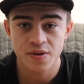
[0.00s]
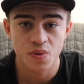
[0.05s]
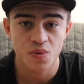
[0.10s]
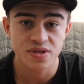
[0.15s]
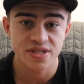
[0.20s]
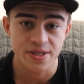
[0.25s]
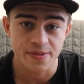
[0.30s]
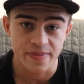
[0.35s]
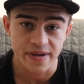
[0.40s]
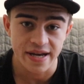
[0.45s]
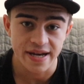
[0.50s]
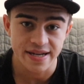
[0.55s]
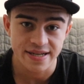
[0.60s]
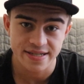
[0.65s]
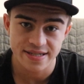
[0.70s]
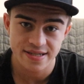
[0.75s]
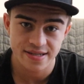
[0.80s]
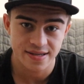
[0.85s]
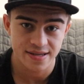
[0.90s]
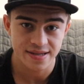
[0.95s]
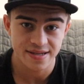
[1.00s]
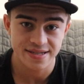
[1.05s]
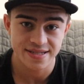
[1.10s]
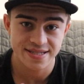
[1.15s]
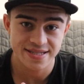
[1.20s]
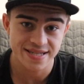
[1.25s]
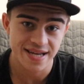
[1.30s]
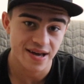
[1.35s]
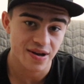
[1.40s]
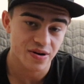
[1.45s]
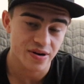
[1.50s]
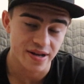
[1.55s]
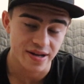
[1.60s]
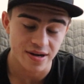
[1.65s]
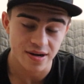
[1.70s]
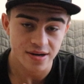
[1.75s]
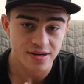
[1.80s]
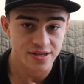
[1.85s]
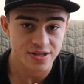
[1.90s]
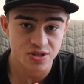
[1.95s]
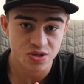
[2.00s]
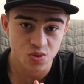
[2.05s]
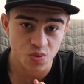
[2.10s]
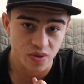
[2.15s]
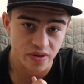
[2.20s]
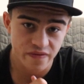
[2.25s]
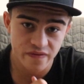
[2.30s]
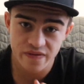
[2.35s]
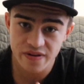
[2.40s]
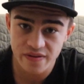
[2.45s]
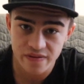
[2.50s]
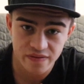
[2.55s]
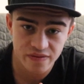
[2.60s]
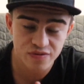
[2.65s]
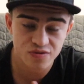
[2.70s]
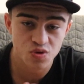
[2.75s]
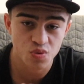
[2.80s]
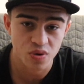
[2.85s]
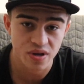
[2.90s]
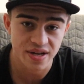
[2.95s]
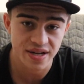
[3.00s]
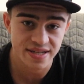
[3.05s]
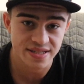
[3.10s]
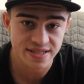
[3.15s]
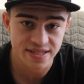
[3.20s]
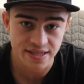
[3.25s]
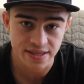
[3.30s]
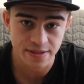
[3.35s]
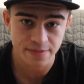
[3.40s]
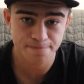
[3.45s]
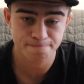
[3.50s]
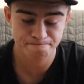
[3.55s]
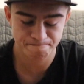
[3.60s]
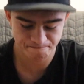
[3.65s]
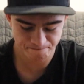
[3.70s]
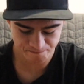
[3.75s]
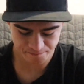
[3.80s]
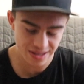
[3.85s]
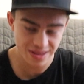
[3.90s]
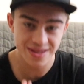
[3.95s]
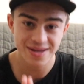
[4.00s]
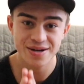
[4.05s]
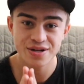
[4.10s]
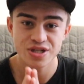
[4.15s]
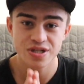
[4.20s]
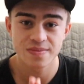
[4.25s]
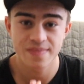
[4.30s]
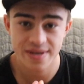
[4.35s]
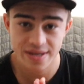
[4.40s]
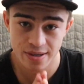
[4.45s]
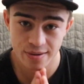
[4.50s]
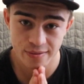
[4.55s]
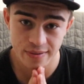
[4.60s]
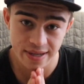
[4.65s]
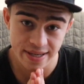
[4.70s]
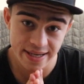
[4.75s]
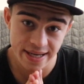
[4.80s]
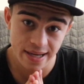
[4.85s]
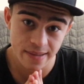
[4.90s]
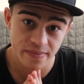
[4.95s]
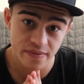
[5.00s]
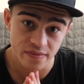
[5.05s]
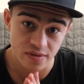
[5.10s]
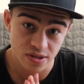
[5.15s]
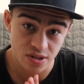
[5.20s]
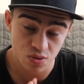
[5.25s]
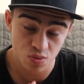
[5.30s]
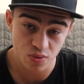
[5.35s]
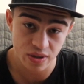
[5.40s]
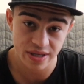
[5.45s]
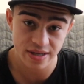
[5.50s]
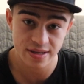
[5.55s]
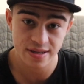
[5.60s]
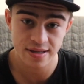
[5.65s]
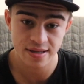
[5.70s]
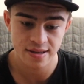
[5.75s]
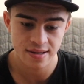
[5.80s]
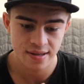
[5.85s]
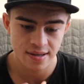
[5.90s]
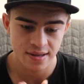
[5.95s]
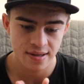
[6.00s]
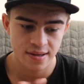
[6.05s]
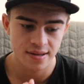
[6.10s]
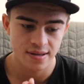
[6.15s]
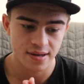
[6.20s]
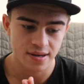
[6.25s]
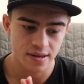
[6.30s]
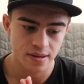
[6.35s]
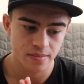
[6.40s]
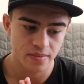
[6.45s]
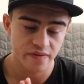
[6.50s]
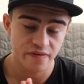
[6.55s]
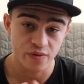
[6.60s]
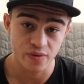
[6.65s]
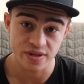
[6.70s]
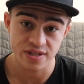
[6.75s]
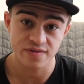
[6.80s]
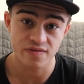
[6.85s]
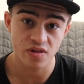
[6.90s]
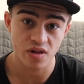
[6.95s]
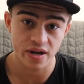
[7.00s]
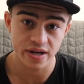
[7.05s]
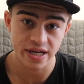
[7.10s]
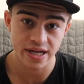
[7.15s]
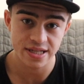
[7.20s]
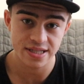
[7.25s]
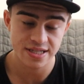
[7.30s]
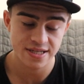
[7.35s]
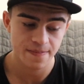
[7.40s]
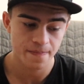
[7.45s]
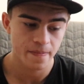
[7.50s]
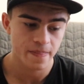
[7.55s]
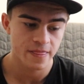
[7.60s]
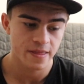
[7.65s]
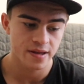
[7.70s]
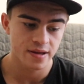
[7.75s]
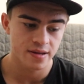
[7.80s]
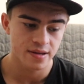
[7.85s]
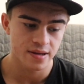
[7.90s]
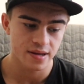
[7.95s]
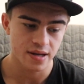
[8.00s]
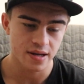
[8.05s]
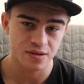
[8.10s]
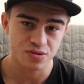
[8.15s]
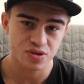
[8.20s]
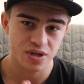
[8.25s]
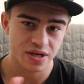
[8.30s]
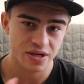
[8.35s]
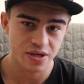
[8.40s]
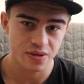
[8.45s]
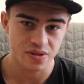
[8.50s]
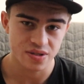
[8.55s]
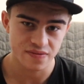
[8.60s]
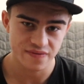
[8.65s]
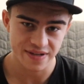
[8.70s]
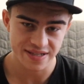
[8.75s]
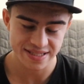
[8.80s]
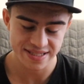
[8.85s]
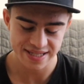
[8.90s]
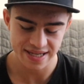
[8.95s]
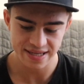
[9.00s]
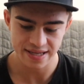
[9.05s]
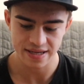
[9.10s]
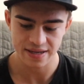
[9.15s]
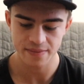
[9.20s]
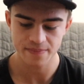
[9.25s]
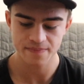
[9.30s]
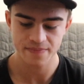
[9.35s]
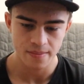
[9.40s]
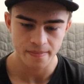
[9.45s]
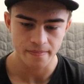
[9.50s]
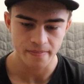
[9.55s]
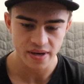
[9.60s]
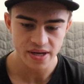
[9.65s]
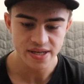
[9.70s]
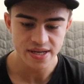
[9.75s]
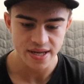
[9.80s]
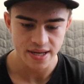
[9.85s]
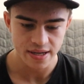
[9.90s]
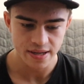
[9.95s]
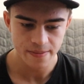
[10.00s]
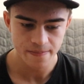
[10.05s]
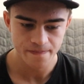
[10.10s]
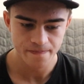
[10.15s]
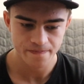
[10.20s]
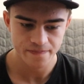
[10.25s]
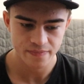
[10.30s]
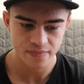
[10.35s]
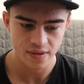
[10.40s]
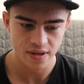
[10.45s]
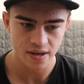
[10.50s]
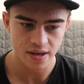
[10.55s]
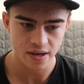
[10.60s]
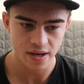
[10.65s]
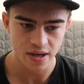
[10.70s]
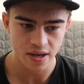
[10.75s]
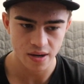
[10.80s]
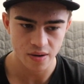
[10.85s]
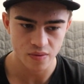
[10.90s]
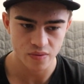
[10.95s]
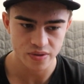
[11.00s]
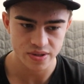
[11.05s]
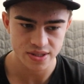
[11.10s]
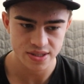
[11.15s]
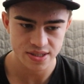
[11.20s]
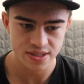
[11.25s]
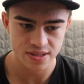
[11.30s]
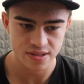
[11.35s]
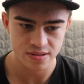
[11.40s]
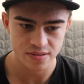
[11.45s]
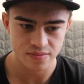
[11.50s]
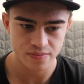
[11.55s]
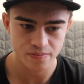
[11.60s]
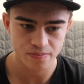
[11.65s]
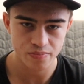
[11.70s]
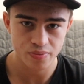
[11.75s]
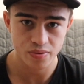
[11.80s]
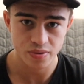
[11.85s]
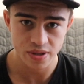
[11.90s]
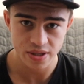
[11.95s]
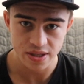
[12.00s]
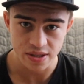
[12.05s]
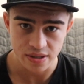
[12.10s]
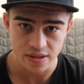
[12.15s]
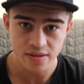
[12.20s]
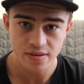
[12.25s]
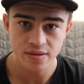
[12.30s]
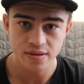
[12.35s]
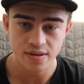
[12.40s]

What's up guys? It is Saturday, August 25th, 2018. I thought I should make a recap of this week um, before this vlog ends. And I'll try to go as fast as I can. Monday uh, was pretty good.